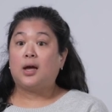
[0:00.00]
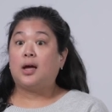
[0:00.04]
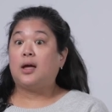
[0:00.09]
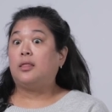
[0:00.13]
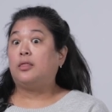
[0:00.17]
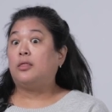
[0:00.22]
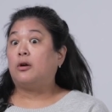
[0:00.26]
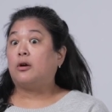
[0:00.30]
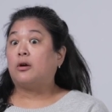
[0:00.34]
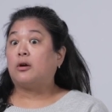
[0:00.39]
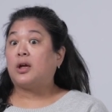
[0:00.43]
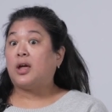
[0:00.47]

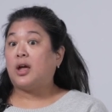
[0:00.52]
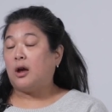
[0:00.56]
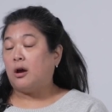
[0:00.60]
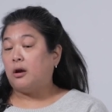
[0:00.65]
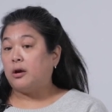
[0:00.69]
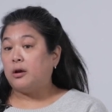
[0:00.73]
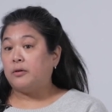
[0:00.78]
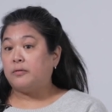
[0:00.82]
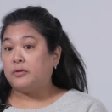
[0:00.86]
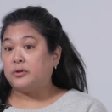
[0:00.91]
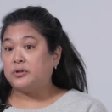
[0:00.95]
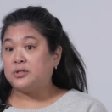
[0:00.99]
and their
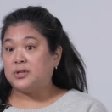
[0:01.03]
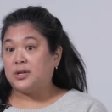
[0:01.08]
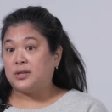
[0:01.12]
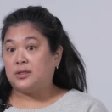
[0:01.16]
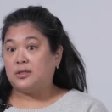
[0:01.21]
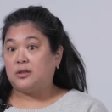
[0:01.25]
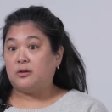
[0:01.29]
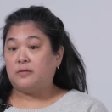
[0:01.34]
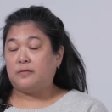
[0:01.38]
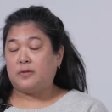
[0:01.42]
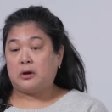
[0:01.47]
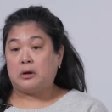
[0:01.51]
caregivers
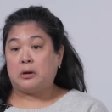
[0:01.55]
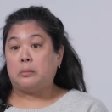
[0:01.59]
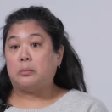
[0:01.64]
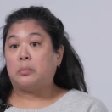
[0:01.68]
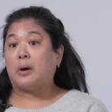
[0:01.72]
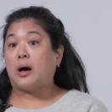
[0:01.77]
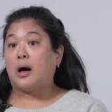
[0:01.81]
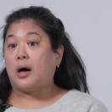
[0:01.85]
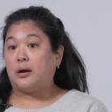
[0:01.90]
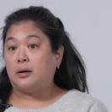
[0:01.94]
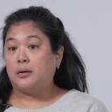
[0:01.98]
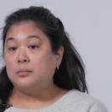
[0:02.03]
at their very
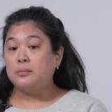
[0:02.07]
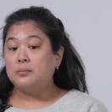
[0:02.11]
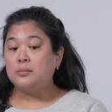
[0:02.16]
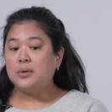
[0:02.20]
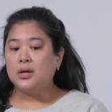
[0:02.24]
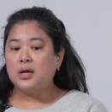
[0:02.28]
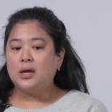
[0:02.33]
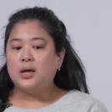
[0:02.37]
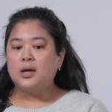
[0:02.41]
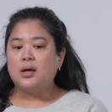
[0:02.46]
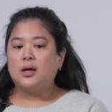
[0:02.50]
bottom,